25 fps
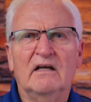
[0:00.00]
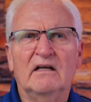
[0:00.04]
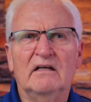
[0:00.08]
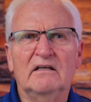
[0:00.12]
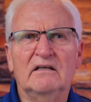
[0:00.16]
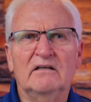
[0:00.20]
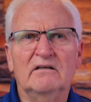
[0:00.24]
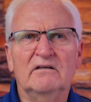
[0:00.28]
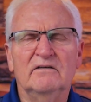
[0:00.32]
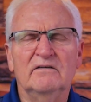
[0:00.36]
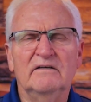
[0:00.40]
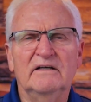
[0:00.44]

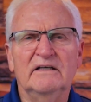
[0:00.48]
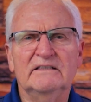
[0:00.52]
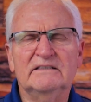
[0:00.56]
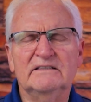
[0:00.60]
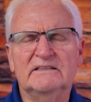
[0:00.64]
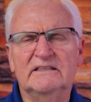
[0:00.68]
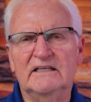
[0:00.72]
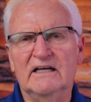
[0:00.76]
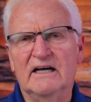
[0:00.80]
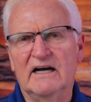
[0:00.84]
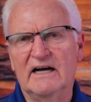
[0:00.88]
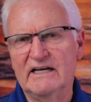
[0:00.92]
know,
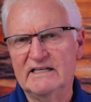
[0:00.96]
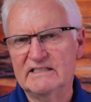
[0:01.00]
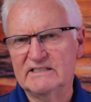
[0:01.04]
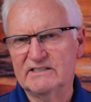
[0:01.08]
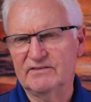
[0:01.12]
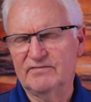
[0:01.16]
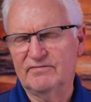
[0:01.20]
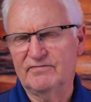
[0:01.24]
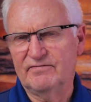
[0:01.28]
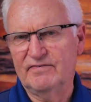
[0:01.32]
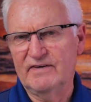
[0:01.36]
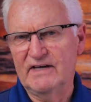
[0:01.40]
it's the
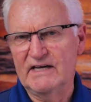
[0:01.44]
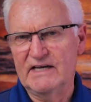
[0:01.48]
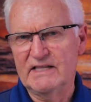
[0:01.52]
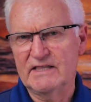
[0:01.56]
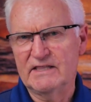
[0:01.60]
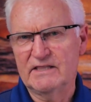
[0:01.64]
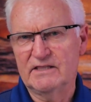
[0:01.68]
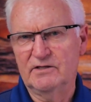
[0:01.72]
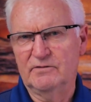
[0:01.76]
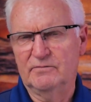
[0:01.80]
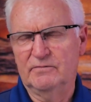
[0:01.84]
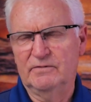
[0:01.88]
eyes of
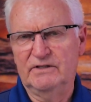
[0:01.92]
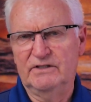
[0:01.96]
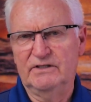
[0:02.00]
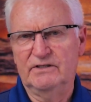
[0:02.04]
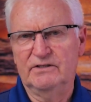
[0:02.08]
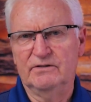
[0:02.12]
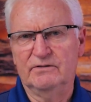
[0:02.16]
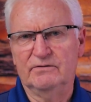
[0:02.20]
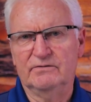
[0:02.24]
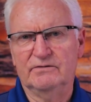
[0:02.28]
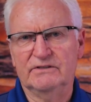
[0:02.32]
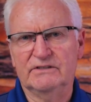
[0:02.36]
faith that we
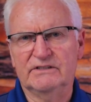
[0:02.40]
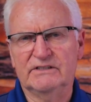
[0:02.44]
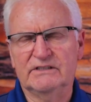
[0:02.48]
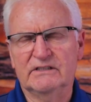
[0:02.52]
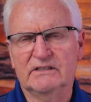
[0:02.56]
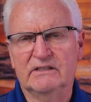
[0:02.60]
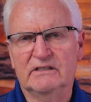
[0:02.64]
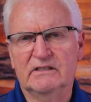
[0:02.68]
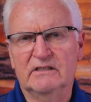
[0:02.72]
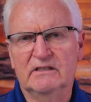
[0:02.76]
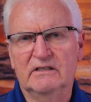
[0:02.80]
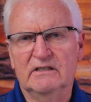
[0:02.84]

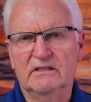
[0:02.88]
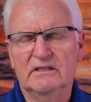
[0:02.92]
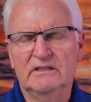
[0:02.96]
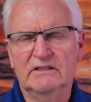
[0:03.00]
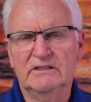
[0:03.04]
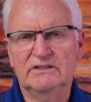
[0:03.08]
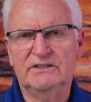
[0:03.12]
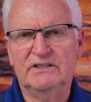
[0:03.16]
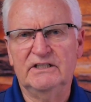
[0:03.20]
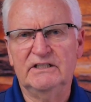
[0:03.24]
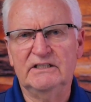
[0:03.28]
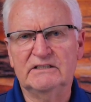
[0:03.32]
use.
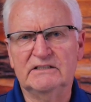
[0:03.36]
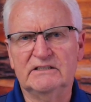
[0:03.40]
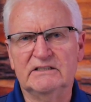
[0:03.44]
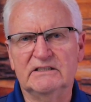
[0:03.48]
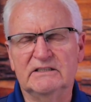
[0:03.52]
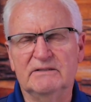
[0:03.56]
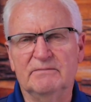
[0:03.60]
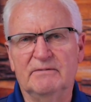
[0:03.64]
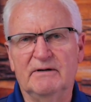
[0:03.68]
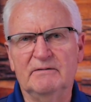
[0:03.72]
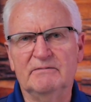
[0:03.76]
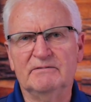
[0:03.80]

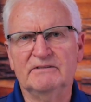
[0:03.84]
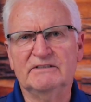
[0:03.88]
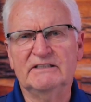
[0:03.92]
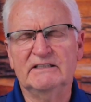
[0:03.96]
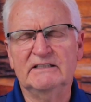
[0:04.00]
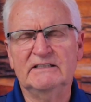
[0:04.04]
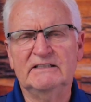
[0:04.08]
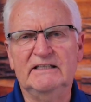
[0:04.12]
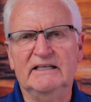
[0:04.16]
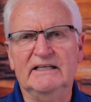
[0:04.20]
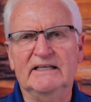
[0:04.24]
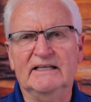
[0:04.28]
Jesus, the Bible
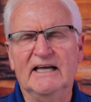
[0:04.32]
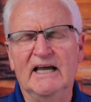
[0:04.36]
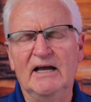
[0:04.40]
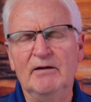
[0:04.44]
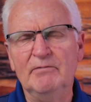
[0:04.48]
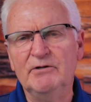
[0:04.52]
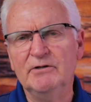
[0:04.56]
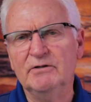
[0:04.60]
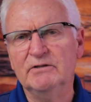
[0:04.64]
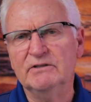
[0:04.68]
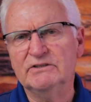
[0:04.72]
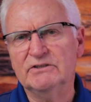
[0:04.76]
says, he
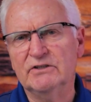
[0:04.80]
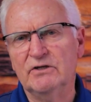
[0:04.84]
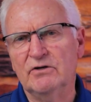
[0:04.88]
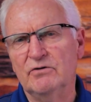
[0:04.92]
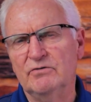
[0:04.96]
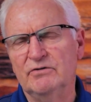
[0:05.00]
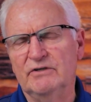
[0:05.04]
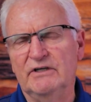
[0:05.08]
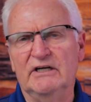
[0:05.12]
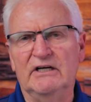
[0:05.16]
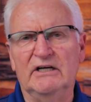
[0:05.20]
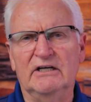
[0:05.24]
came to his
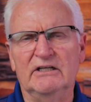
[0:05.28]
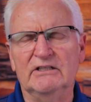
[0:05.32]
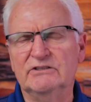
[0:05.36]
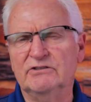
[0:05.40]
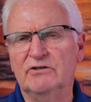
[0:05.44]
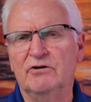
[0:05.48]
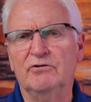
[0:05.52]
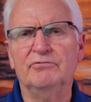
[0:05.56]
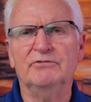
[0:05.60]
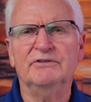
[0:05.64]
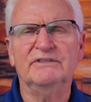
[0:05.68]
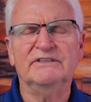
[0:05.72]
own and
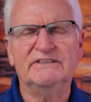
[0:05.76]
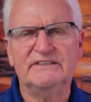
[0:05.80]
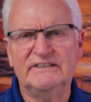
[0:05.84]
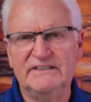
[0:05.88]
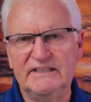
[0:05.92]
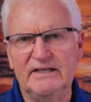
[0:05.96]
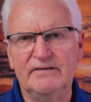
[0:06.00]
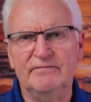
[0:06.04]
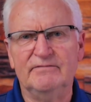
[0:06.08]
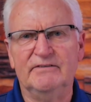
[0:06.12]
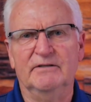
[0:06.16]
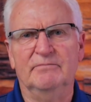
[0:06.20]
his own
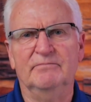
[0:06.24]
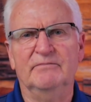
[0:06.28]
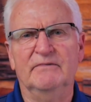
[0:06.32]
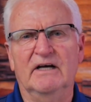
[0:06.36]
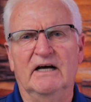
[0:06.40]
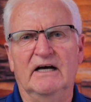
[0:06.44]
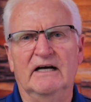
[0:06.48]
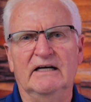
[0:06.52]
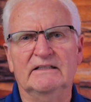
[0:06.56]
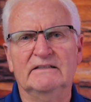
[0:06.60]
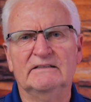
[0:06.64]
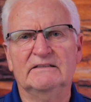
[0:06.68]
received him
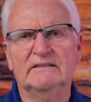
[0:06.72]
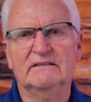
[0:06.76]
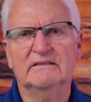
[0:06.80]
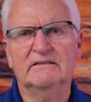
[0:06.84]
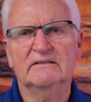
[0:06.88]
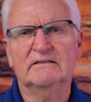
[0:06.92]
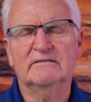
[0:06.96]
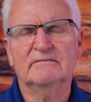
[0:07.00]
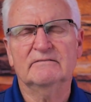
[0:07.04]
not.